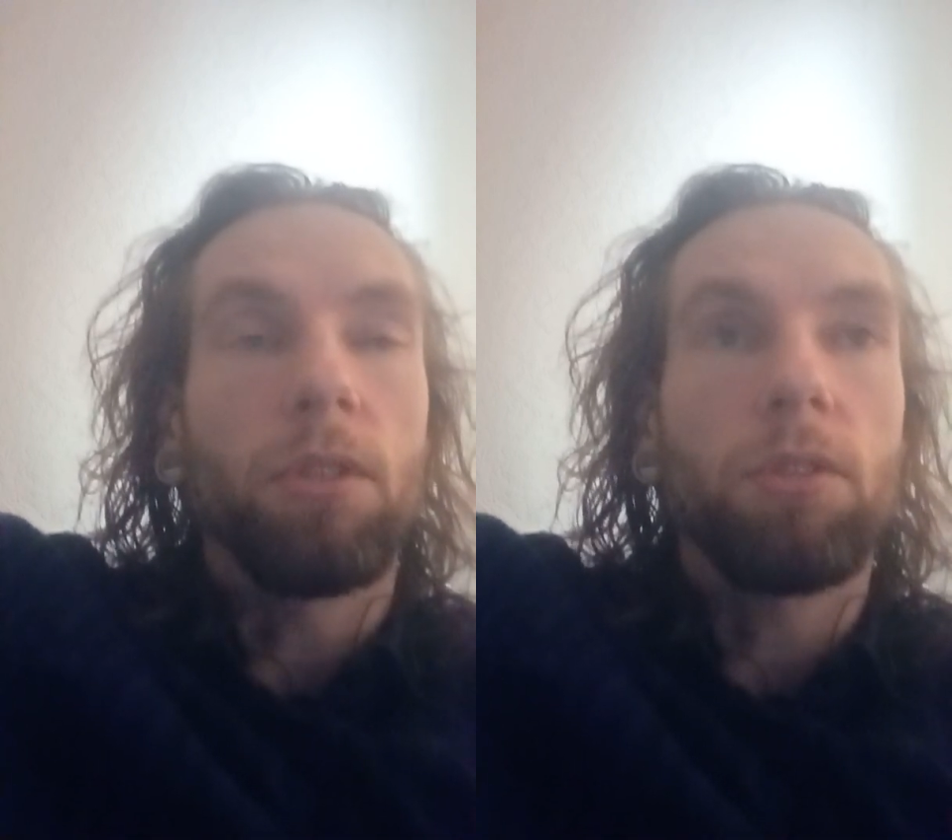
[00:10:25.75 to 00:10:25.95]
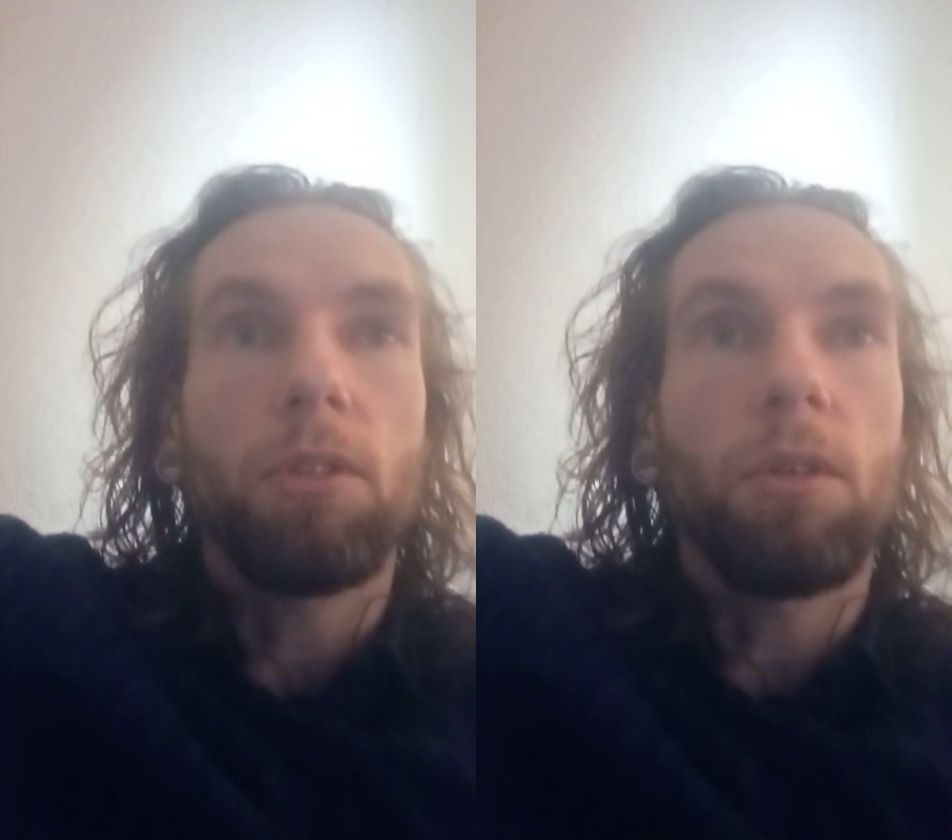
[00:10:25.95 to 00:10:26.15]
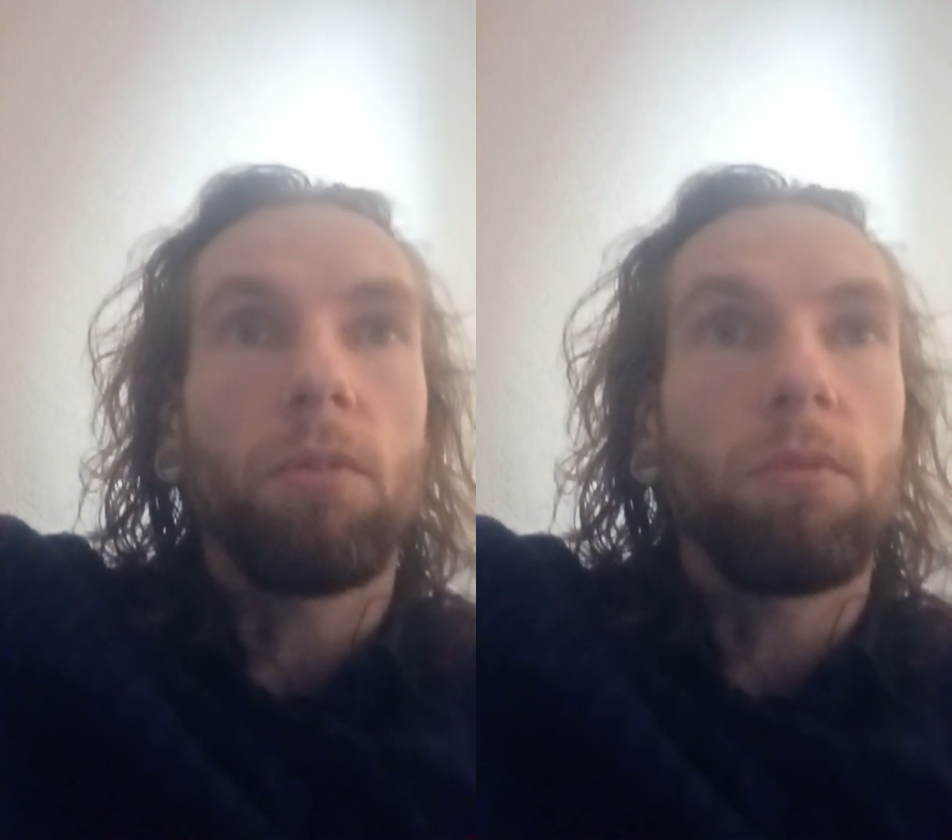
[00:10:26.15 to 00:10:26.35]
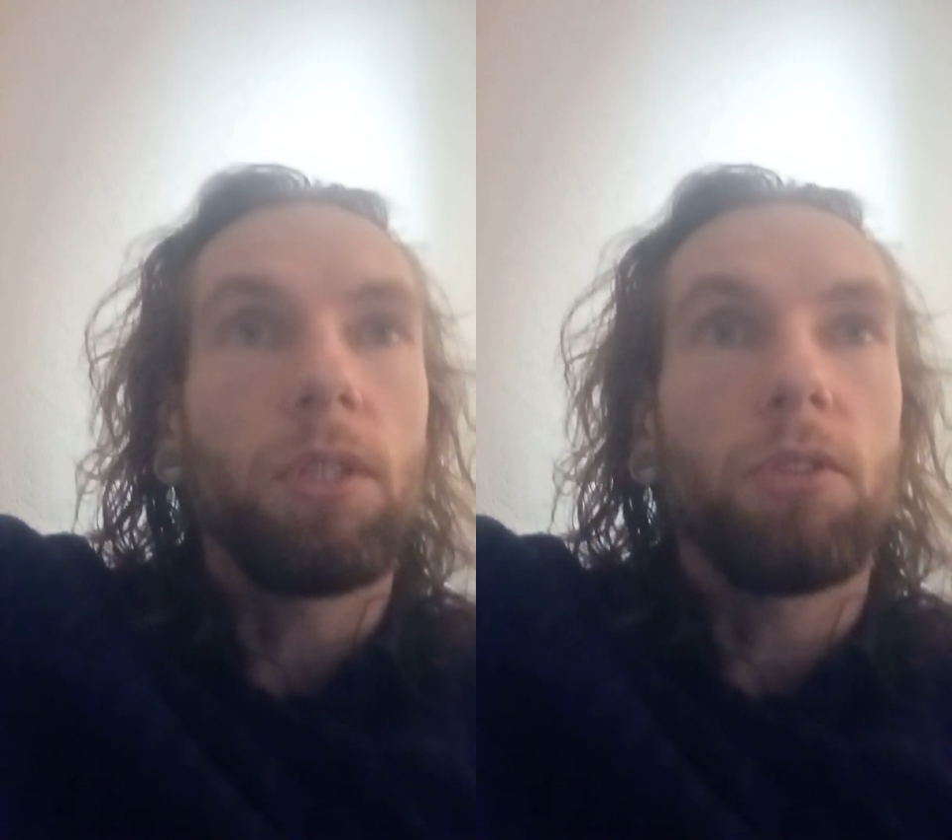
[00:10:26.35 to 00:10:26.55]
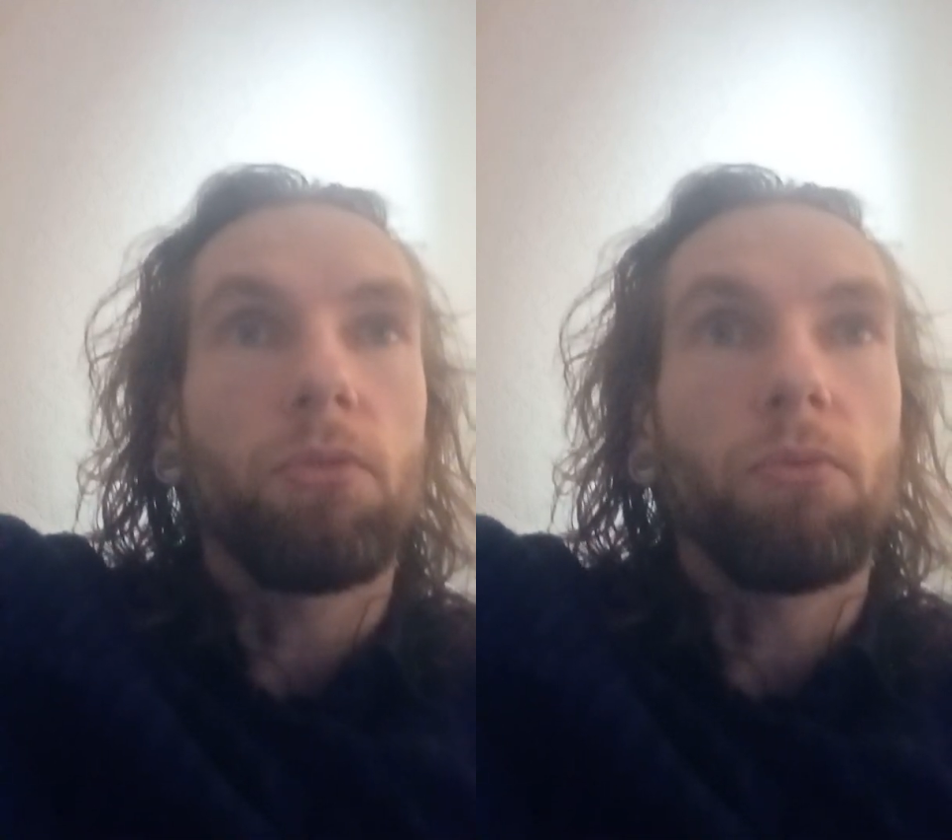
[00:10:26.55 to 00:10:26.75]
so
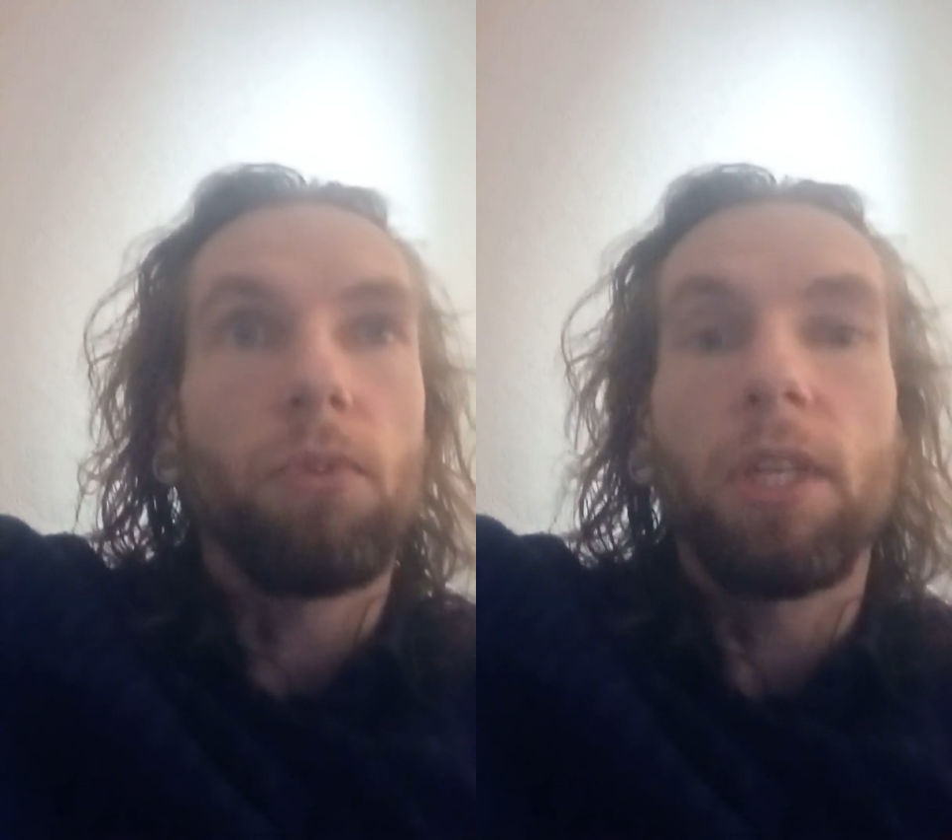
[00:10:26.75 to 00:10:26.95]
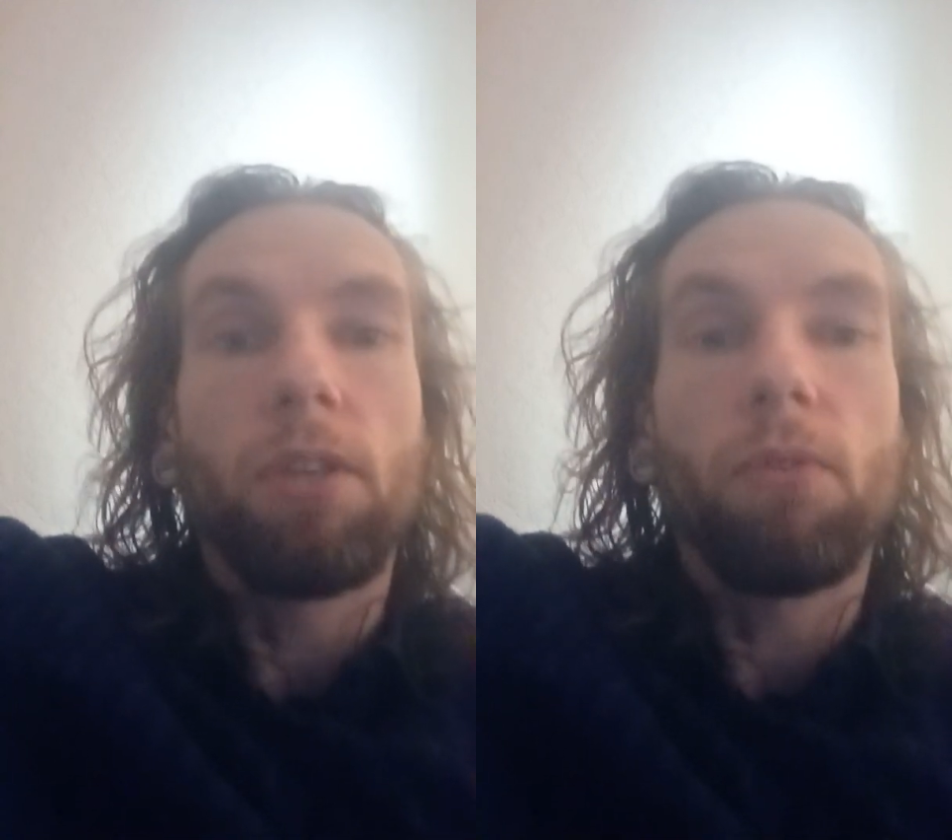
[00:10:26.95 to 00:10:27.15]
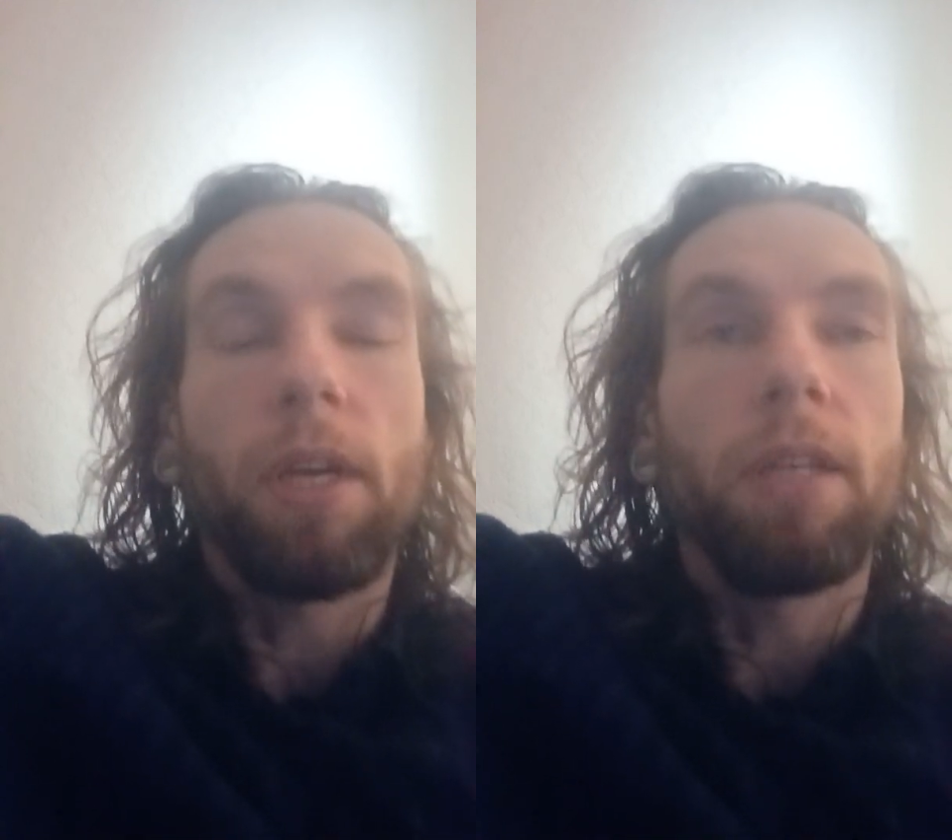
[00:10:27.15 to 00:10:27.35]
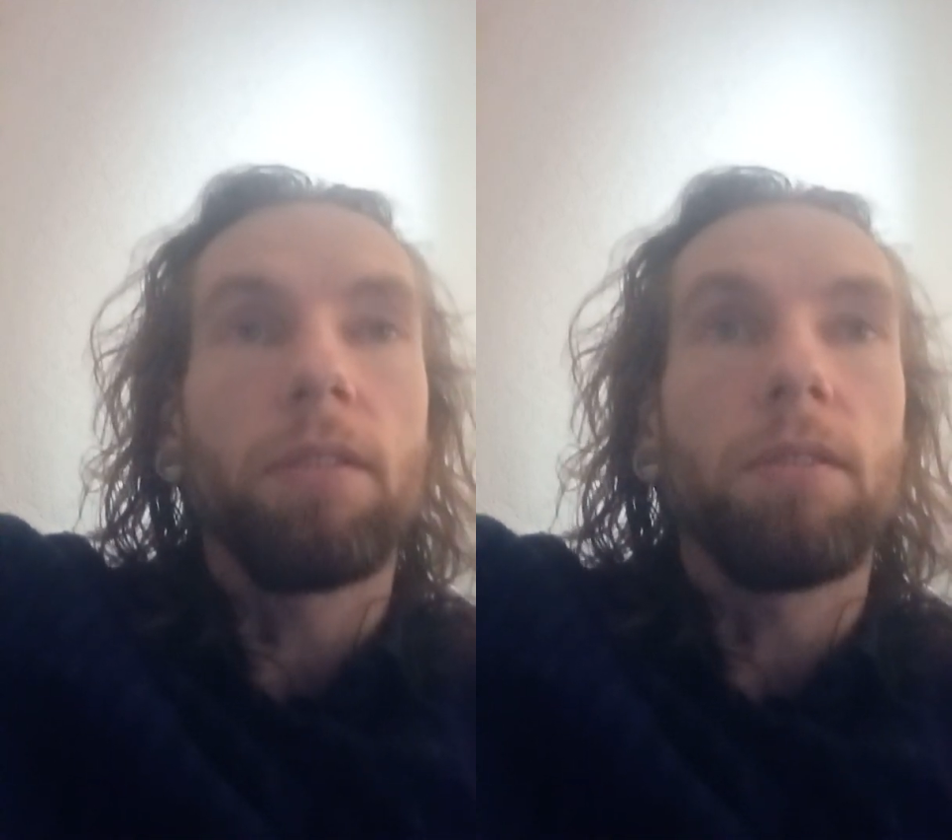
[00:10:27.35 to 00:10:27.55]
it's really great.